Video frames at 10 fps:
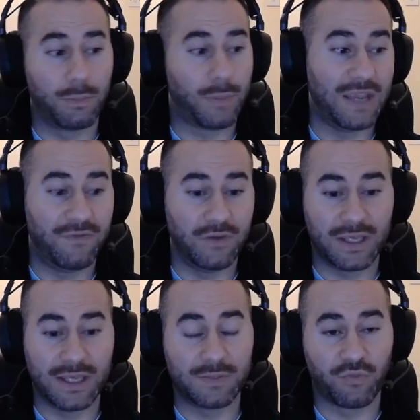pay for your
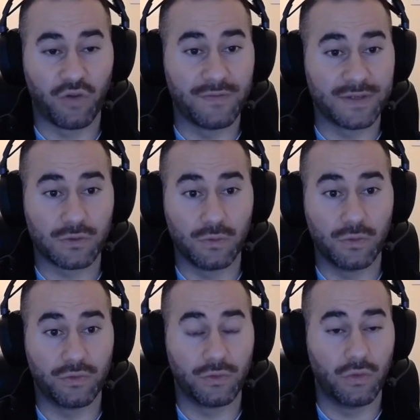kids' private
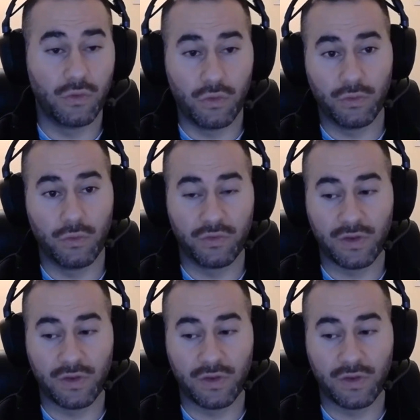schools or